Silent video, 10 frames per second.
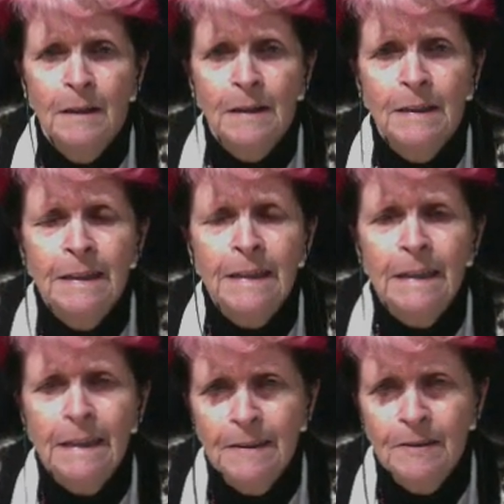clearly
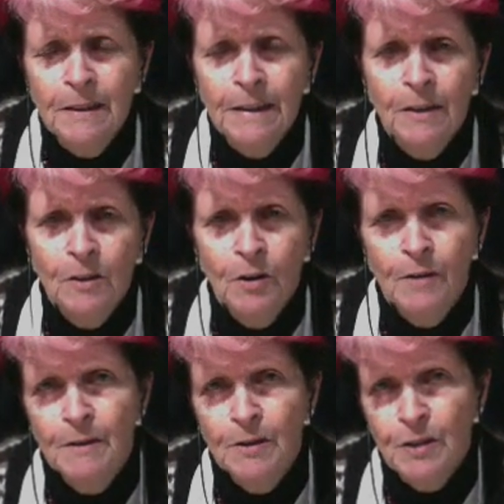listed in a lot of
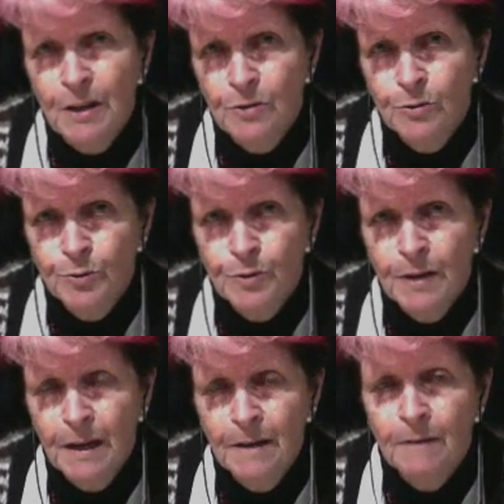the schedules
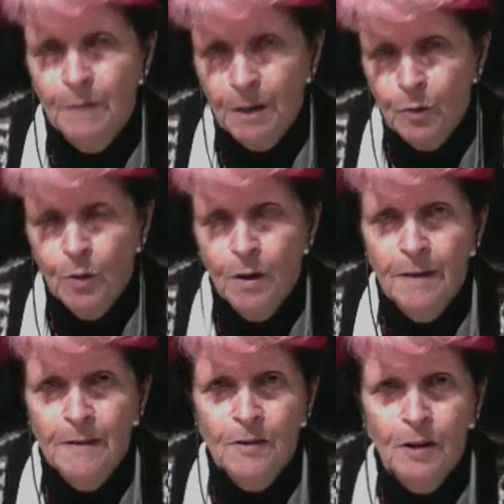that require
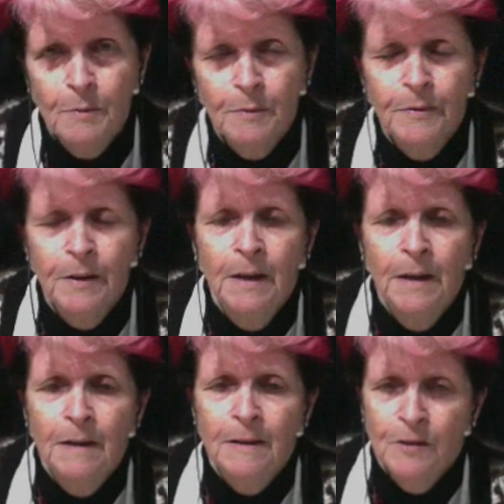this type of
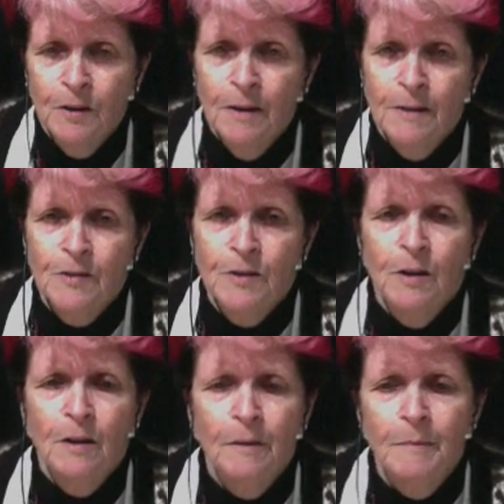design
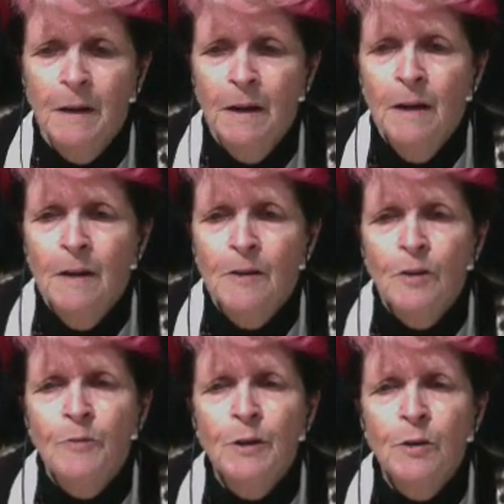style. So if
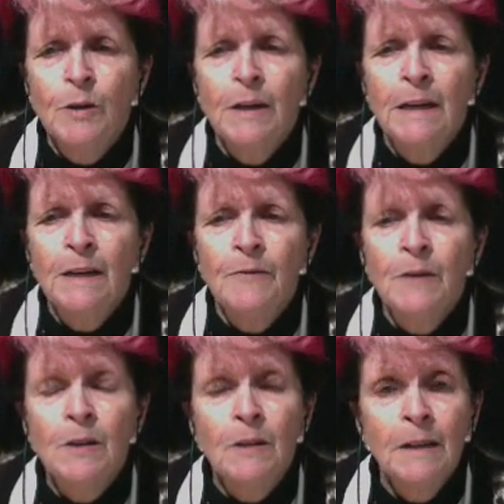we look
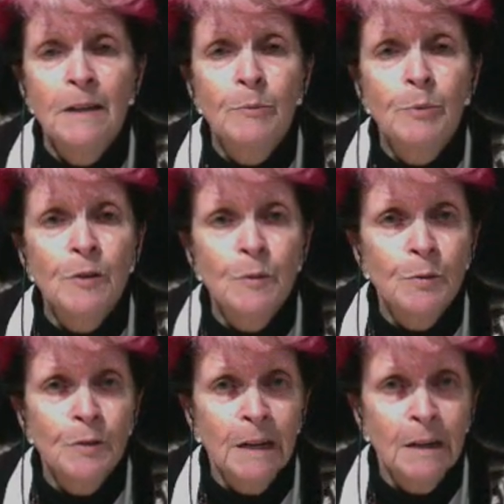individually at the principles
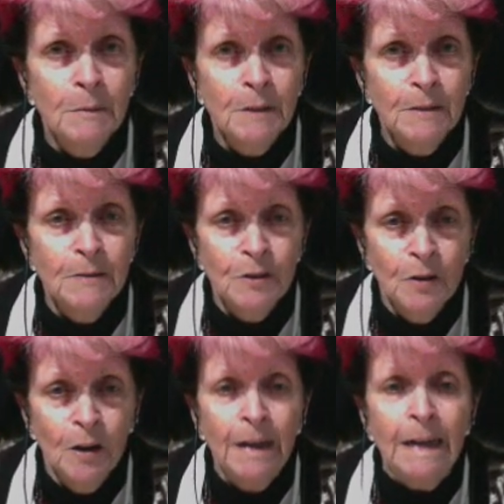and elements of
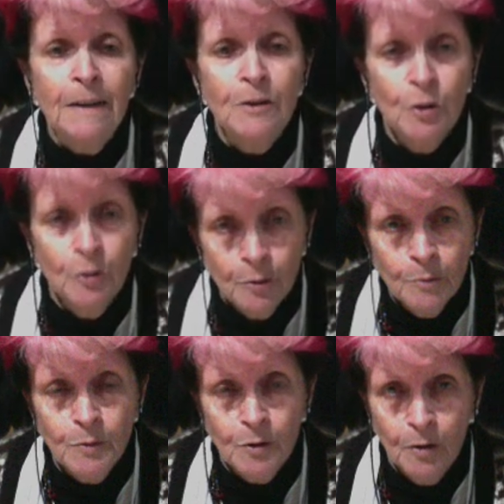design in
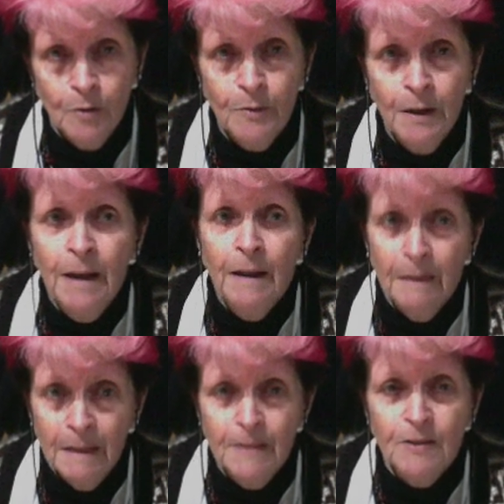terms of
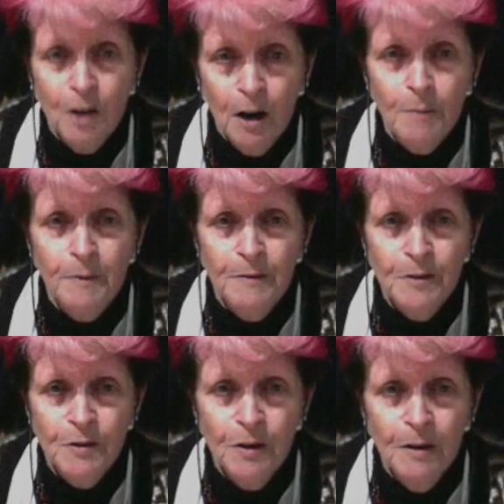this type of
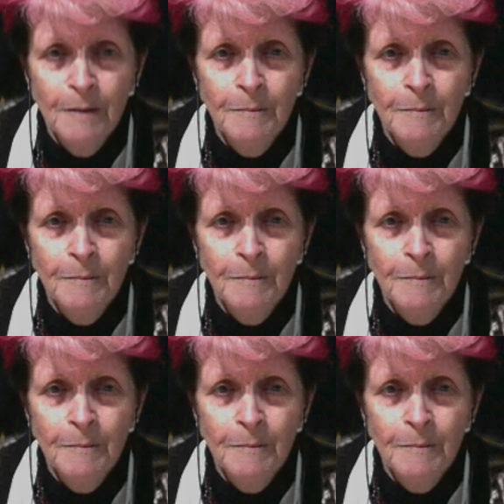design,